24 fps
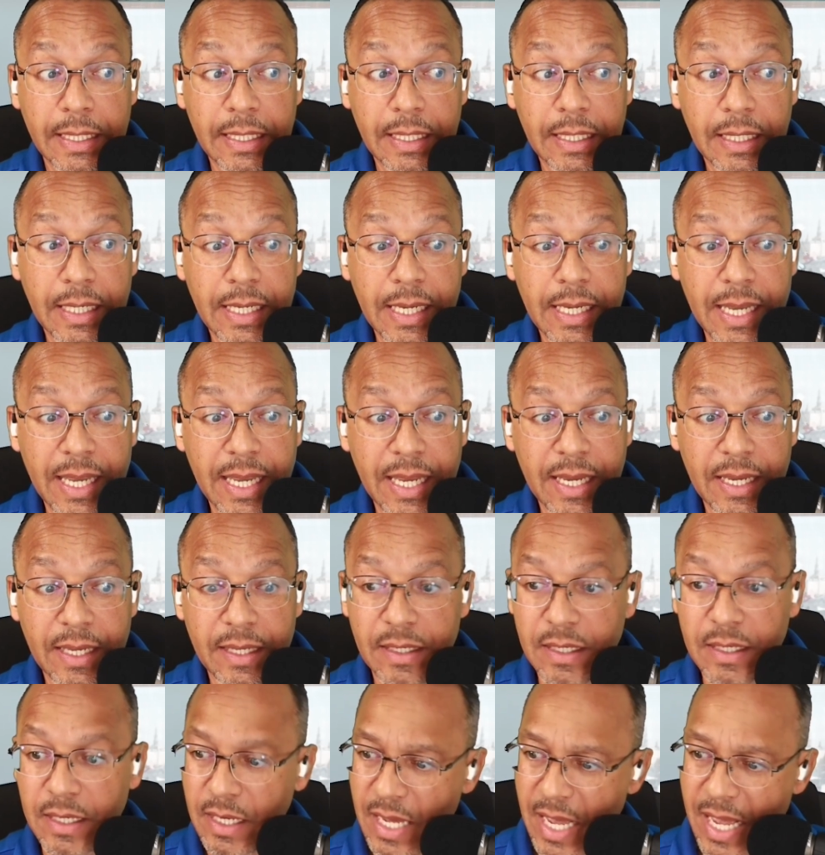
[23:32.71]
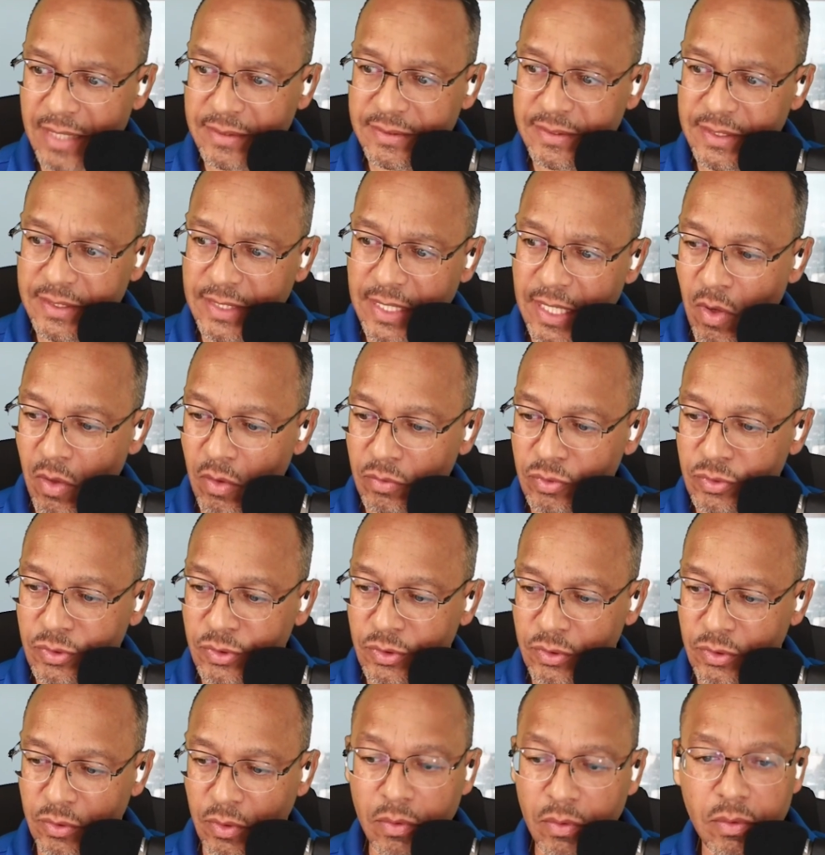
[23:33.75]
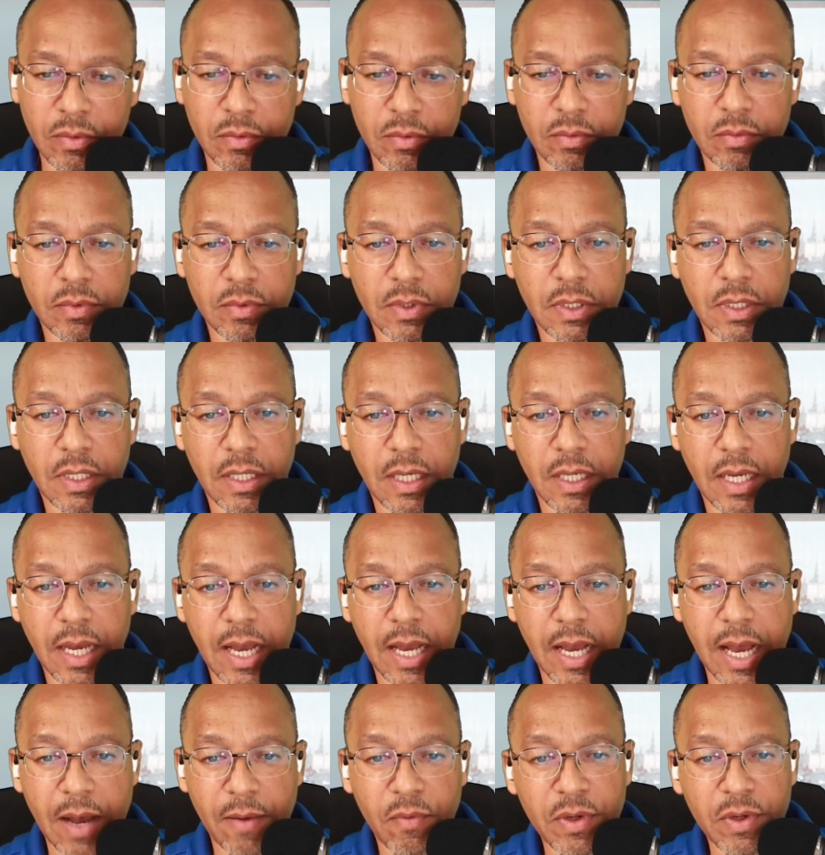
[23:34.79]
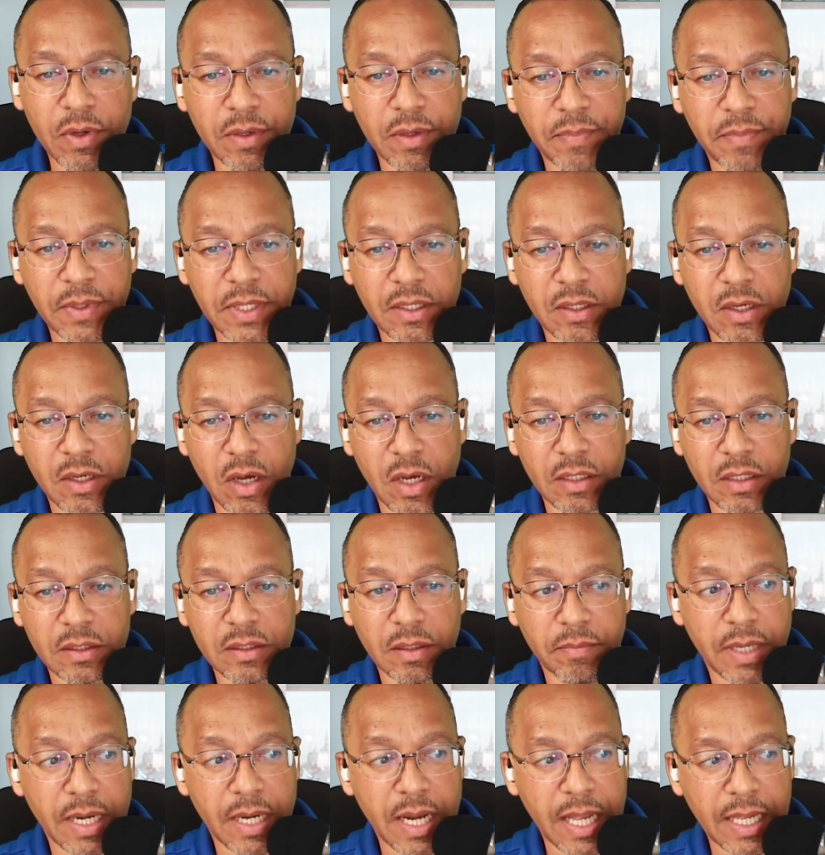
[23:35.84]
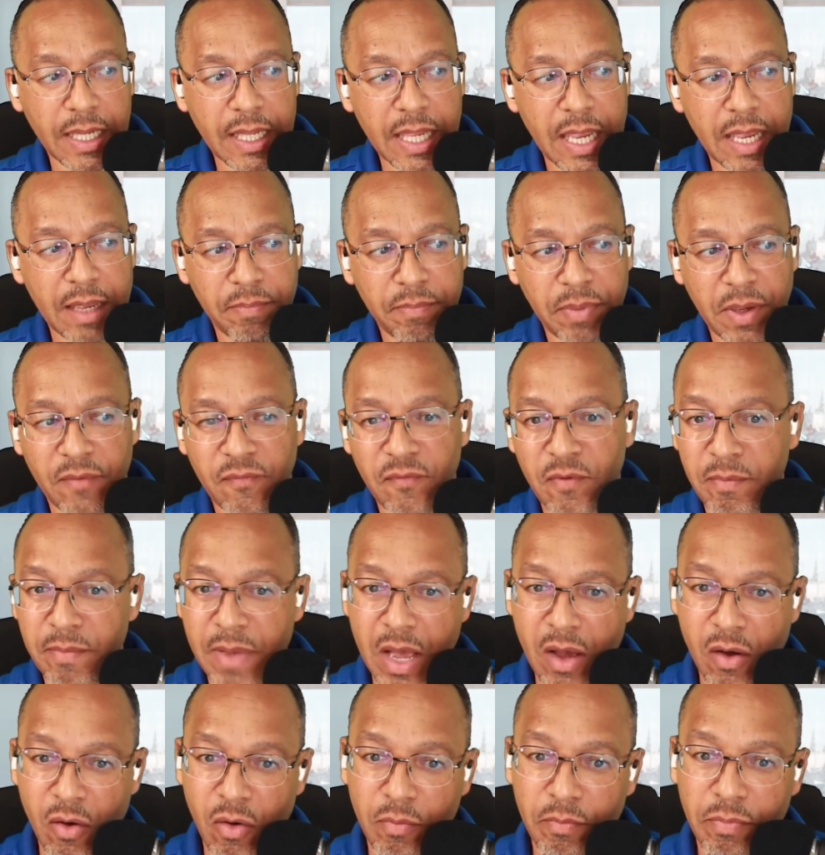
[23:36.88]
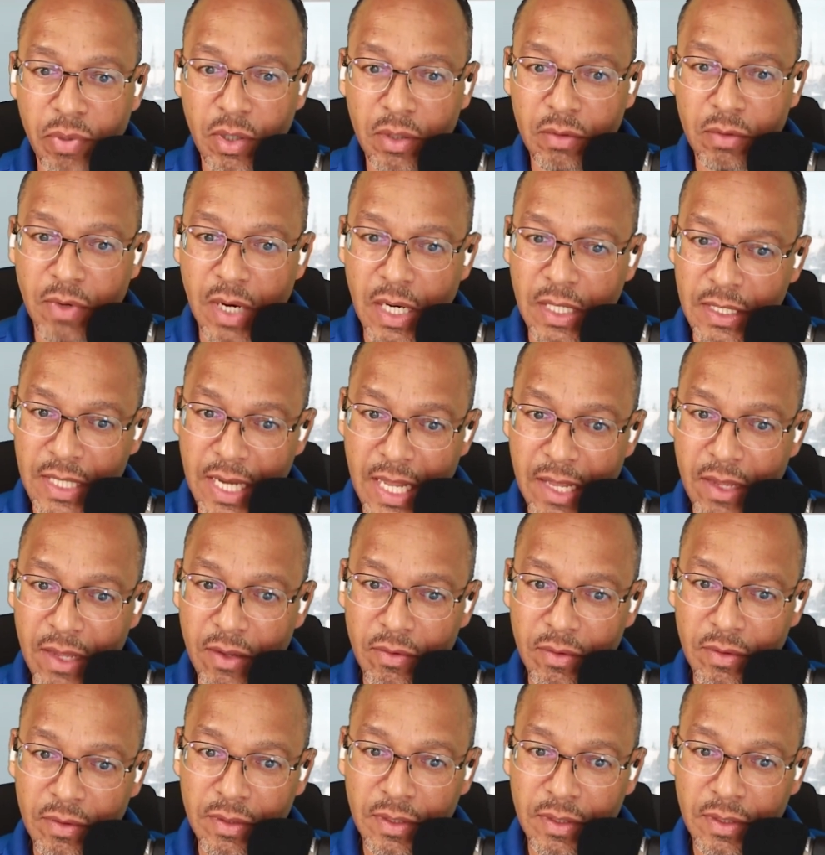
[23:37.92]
and I said, shoot, I want to be an author, but I can't pay for my own book right now.